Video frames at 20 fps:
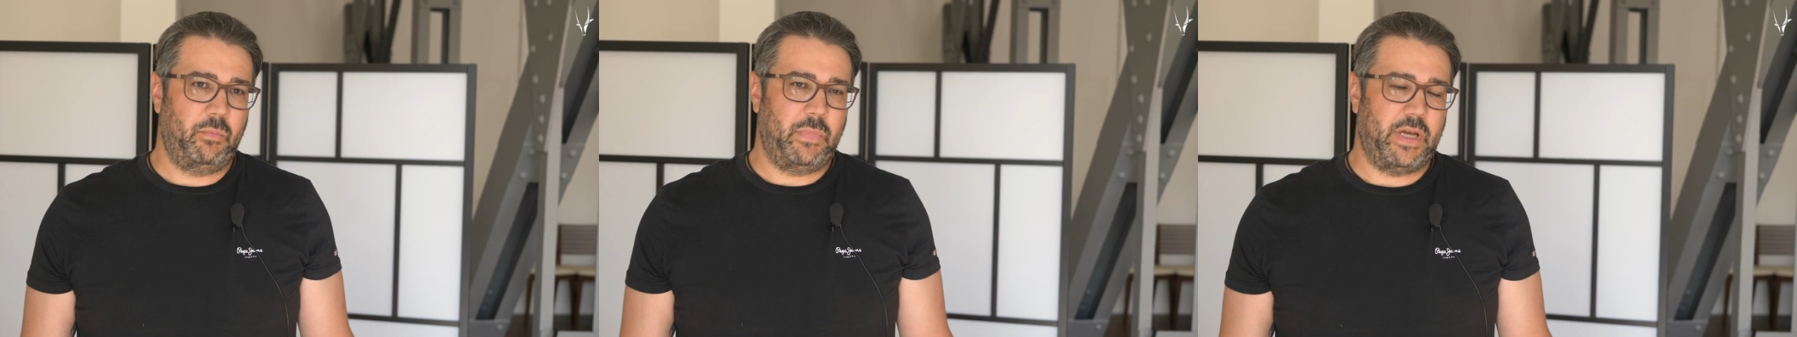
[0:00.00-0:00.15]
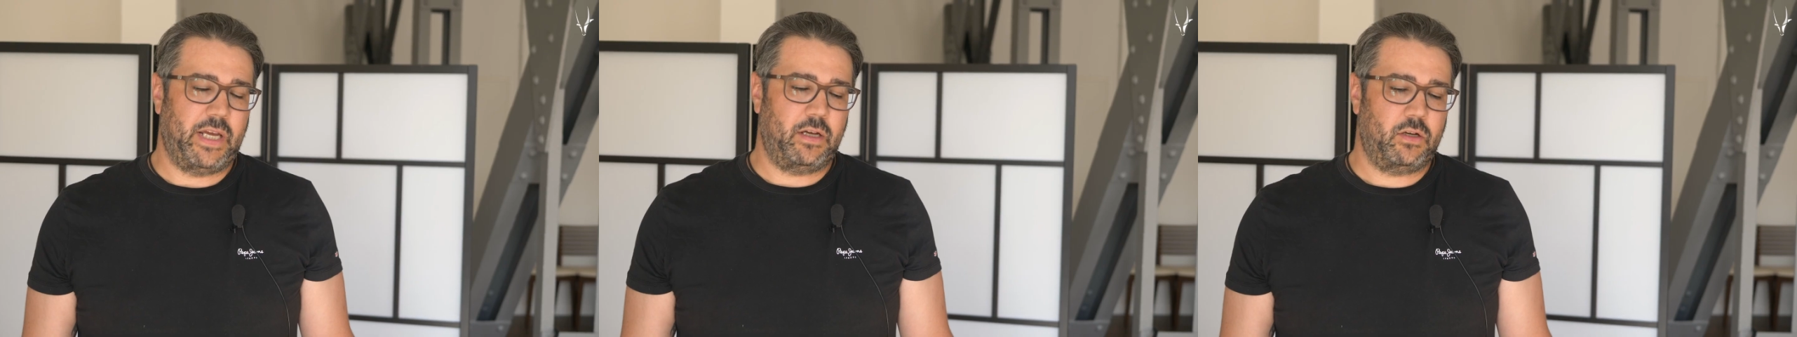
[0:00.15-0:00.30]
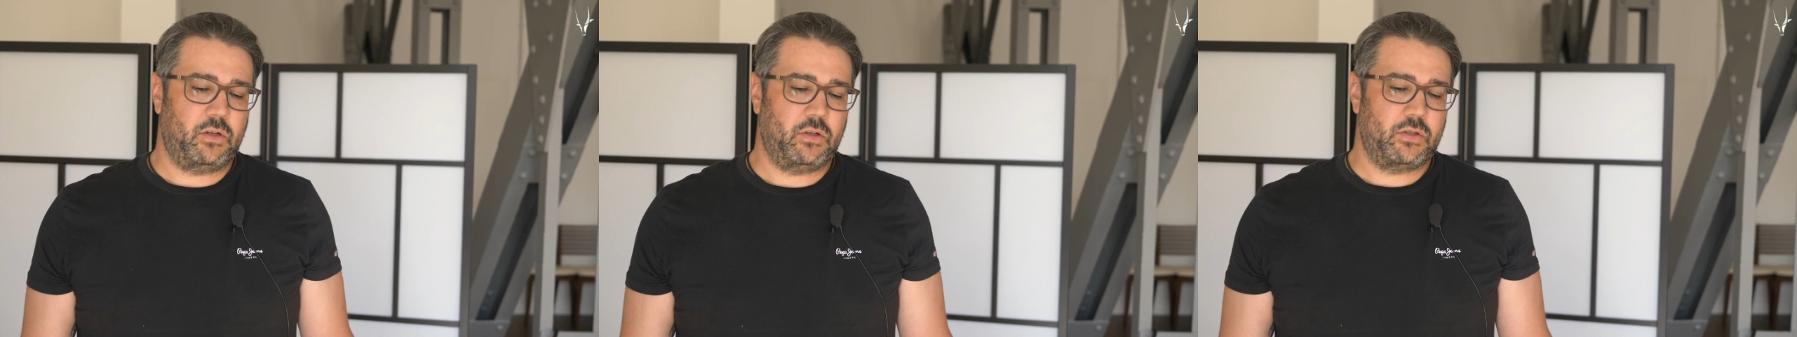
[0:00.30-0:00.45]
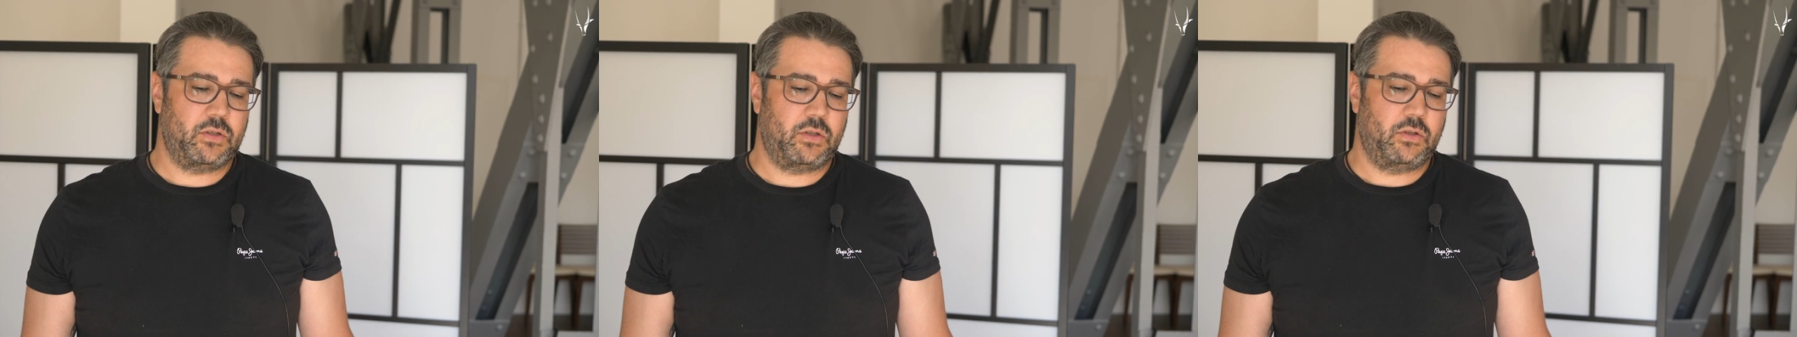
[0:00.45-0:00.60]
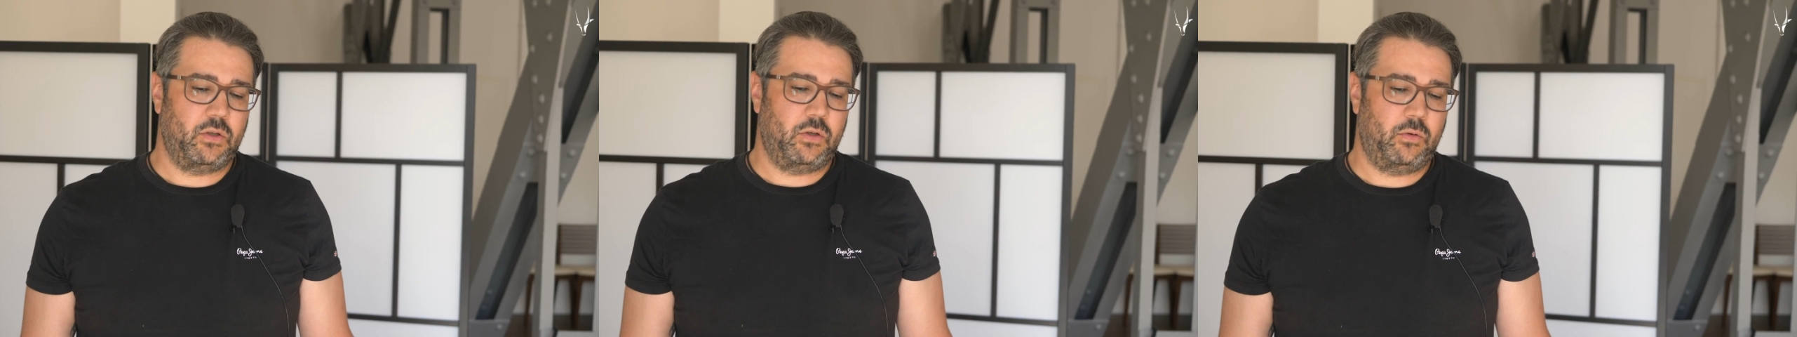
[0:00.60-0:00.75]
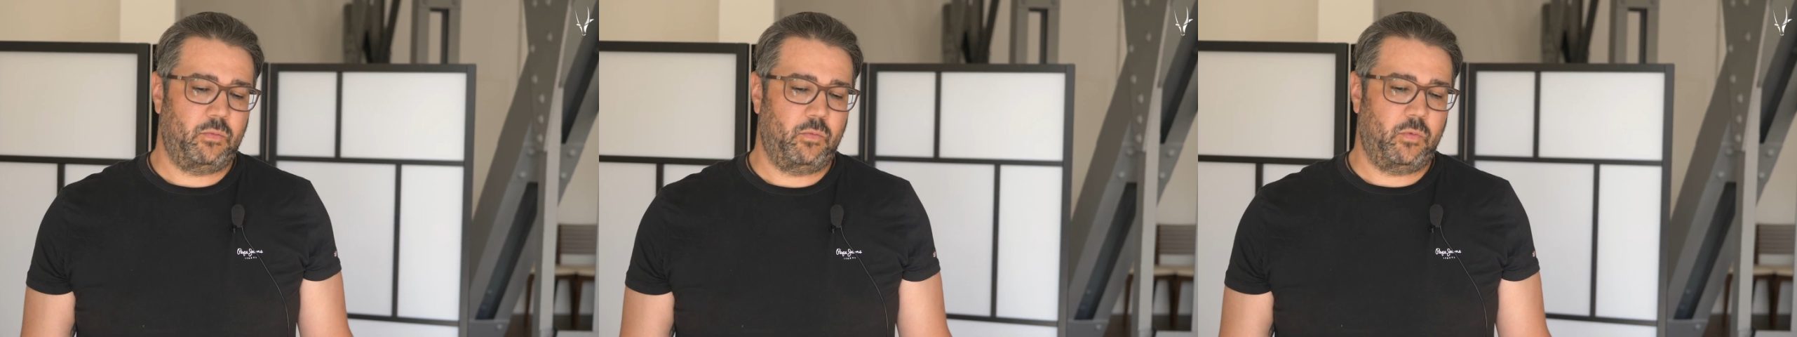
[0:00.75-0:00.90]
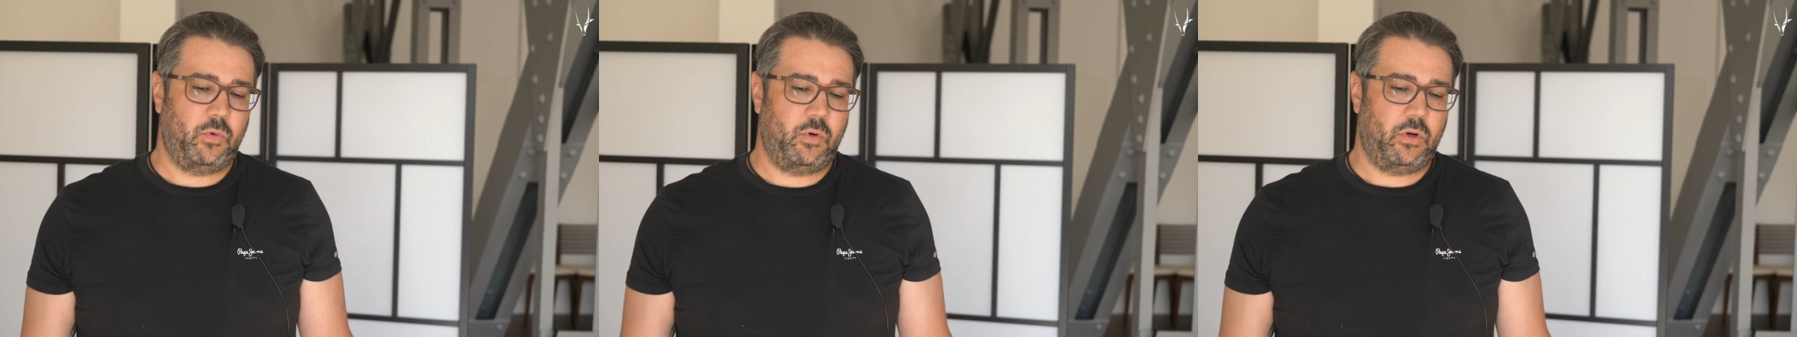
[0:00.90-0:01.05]
main
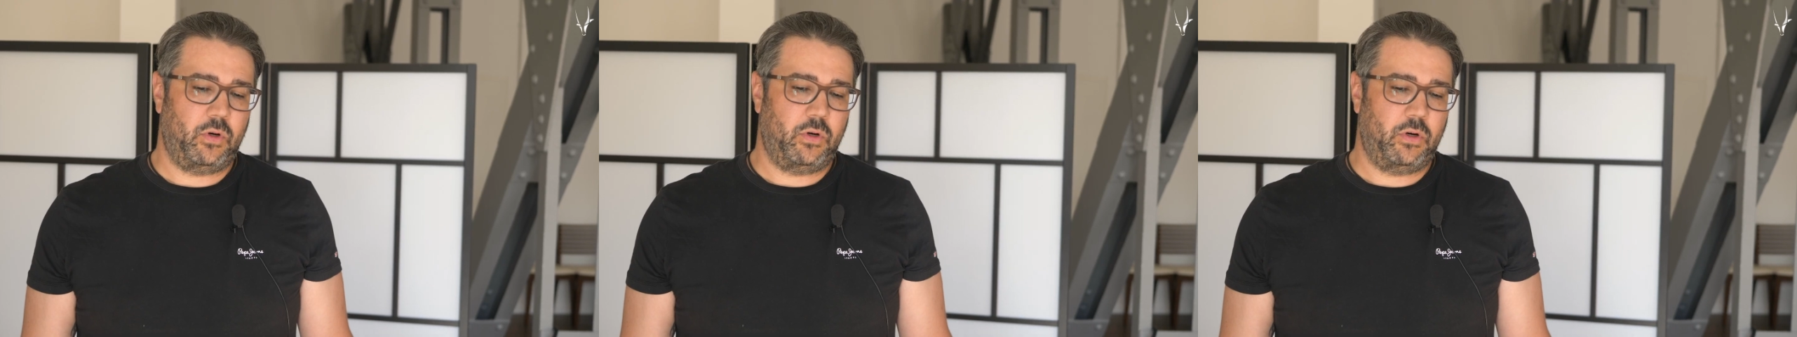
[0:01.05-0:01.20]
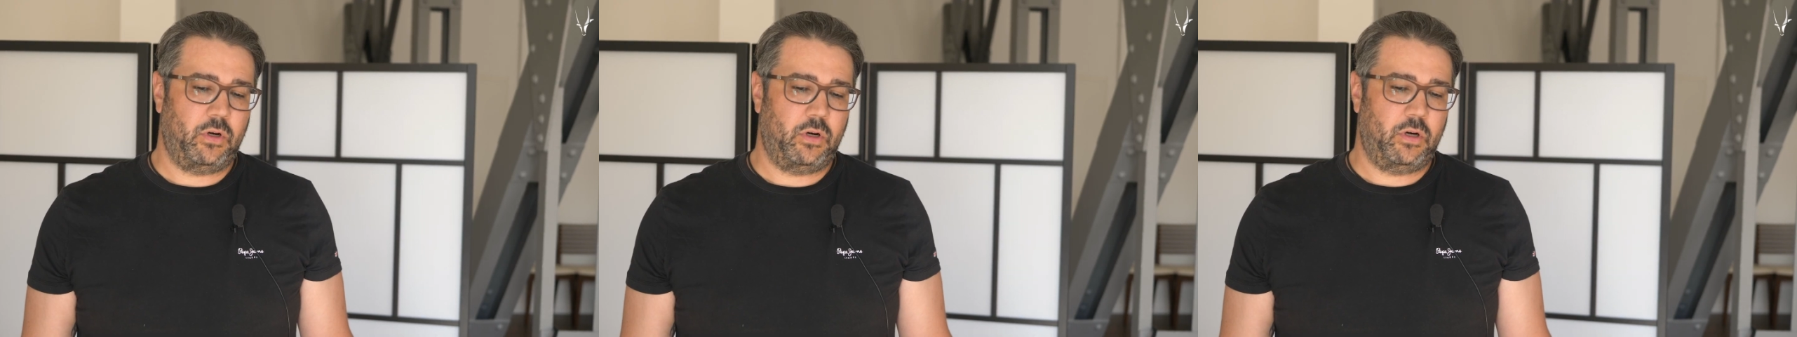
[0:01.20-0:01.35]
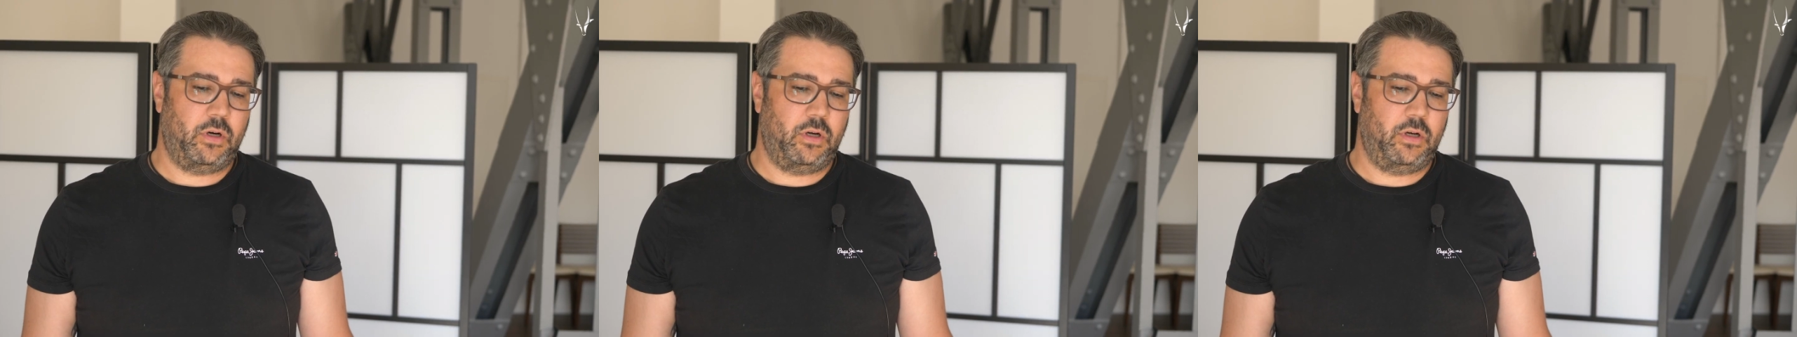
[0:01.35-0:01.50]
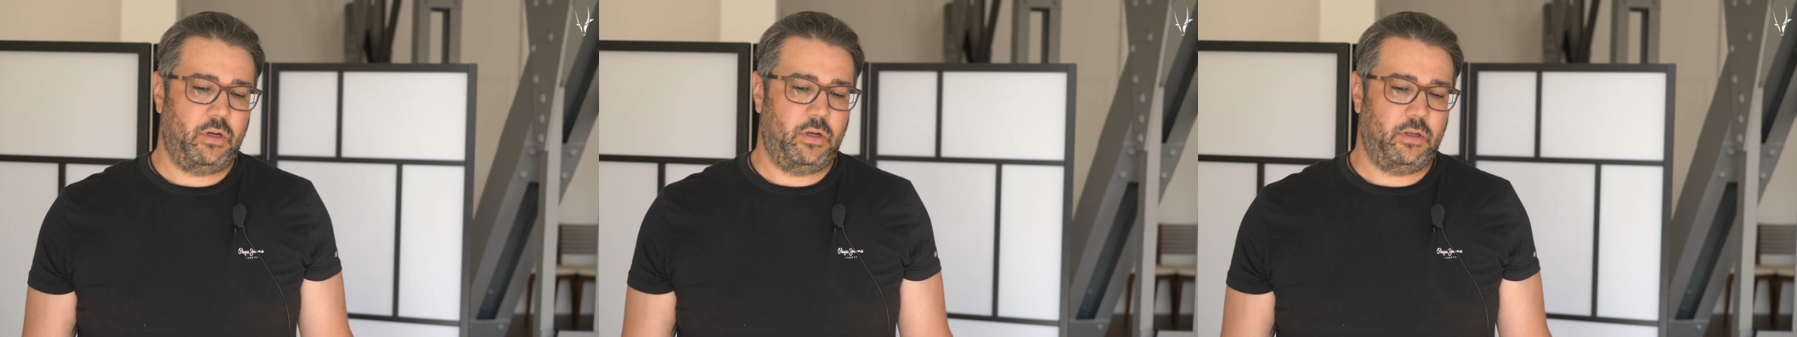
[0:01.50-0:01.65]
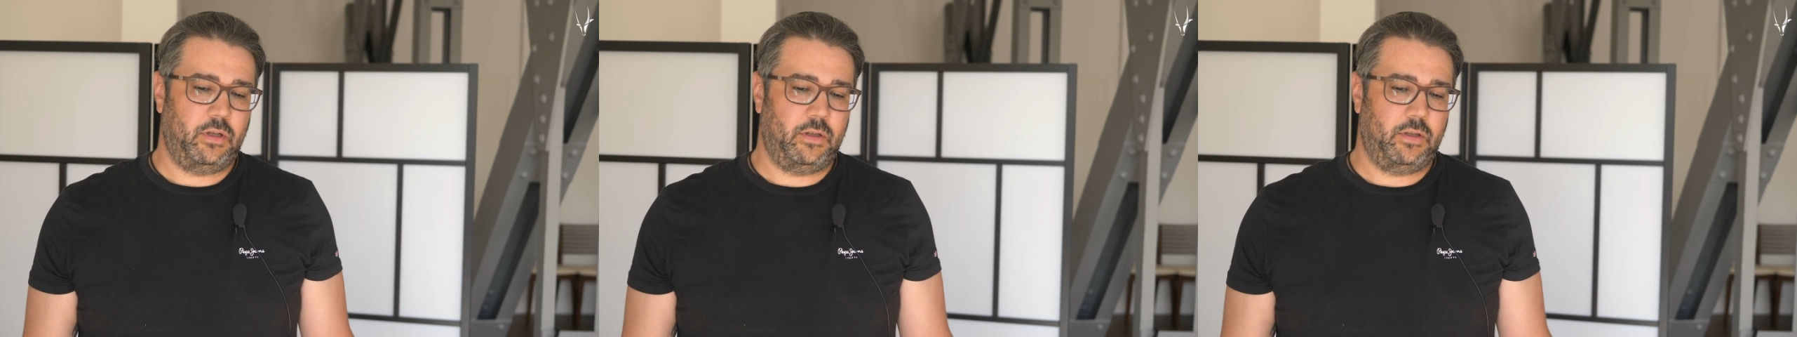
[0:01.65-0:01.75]
concern were